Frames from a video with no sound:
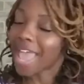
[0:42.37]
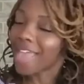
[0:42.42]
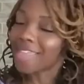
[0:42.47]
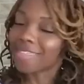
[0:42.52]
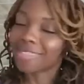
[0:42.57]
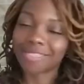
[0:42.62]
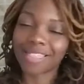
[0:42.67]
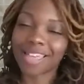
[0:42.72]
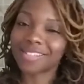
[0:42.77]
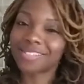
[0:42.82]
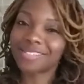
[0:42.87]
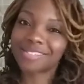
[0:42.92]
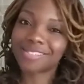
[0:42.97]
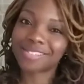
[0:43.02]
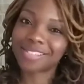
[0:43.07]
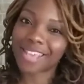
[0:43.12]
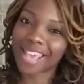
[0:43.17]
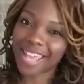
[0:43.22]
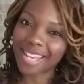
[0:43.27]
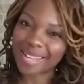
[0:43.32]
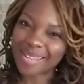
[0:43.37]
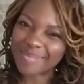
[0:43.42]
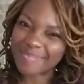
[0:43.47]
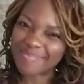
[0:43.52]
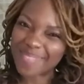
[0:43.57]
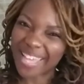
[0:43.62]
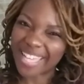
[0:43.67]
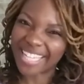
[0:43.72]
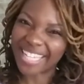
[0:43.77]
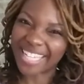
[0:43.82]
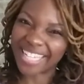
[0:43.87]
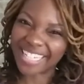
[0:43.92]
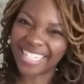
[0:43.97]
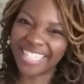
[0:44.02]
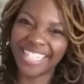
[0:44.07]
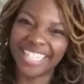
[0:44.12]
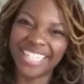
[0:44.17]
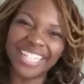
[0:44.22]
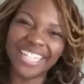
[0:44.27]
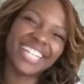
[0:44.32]
and let's get baking.
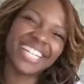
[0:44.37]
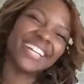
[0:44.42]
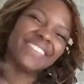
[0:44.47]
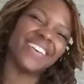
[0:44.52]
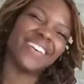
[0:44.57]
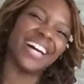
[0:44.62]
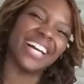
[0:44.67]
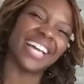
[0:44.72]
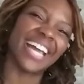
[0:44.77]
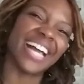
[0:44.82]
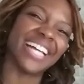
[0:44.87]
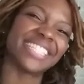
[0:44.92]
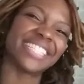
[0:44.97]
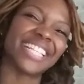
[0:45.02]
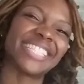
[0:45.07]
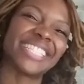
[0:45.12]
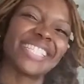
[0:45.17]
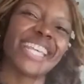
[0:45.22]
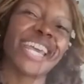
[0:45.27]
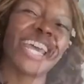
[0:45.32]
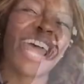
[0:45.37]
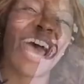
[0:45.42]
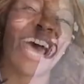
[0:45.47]
Come on guys, let's get